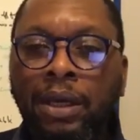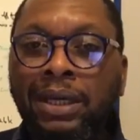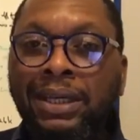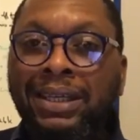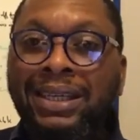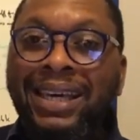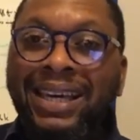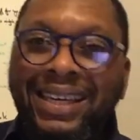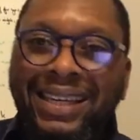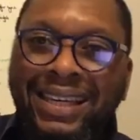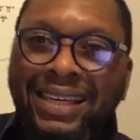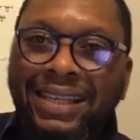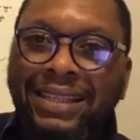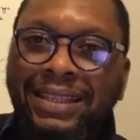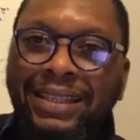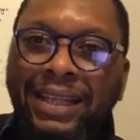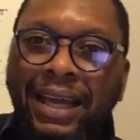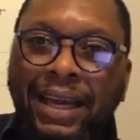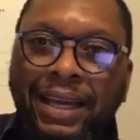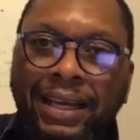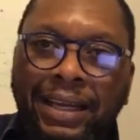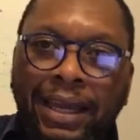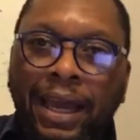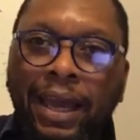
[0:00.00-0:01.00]
Kicking
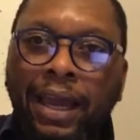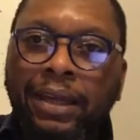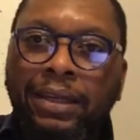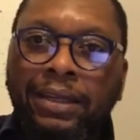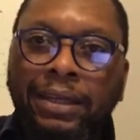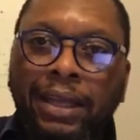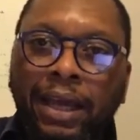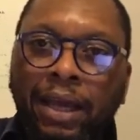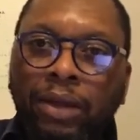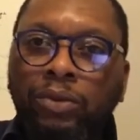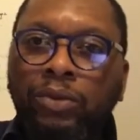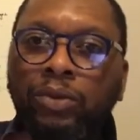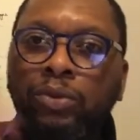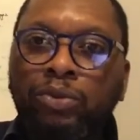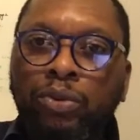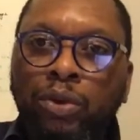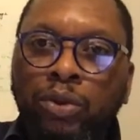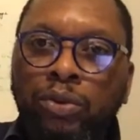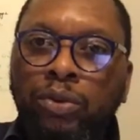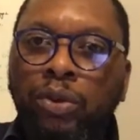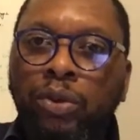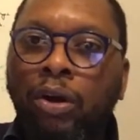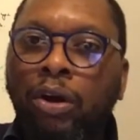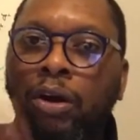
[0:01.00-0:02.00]
that can down the
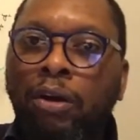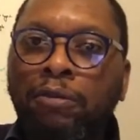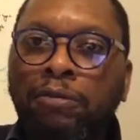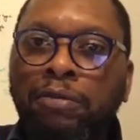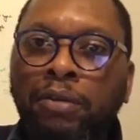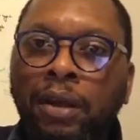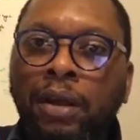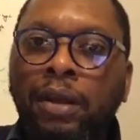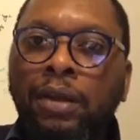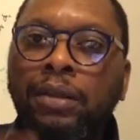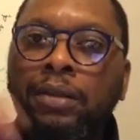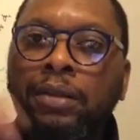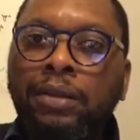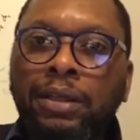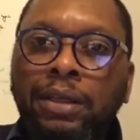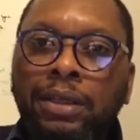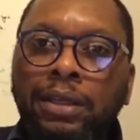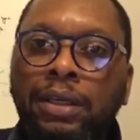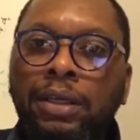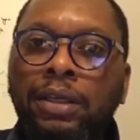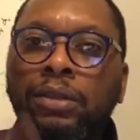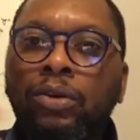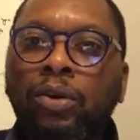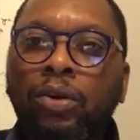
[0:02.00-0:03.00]
road of
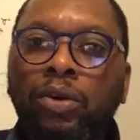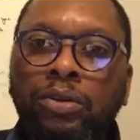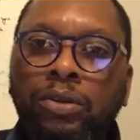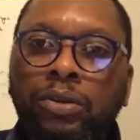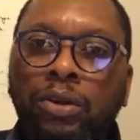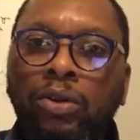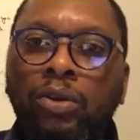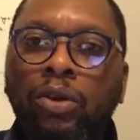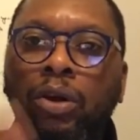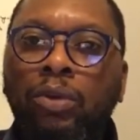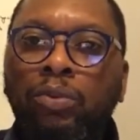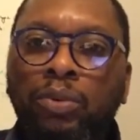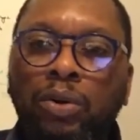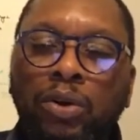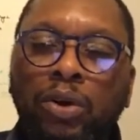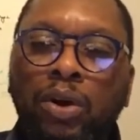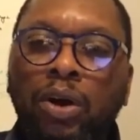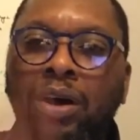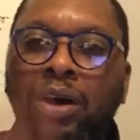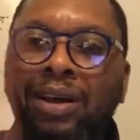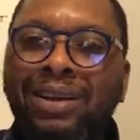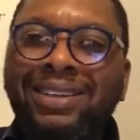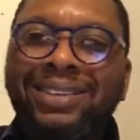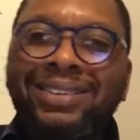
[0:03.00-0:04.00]
thinking, oh, the Lord will,
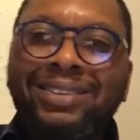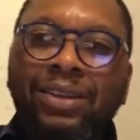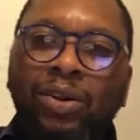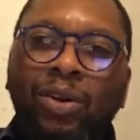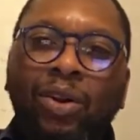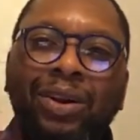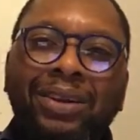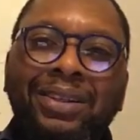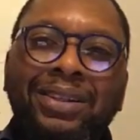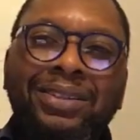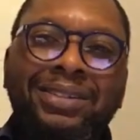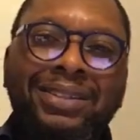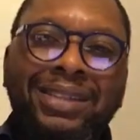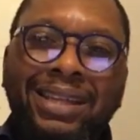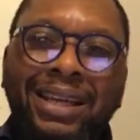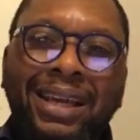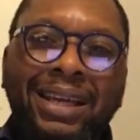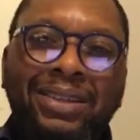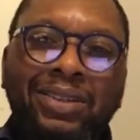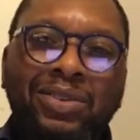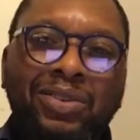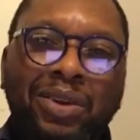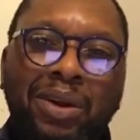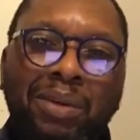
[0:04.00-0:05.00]
co- the Lord is
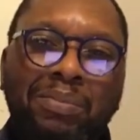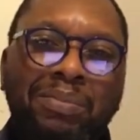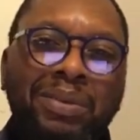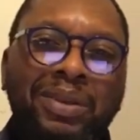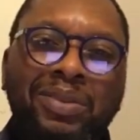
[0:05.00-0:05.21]
delaying His coming.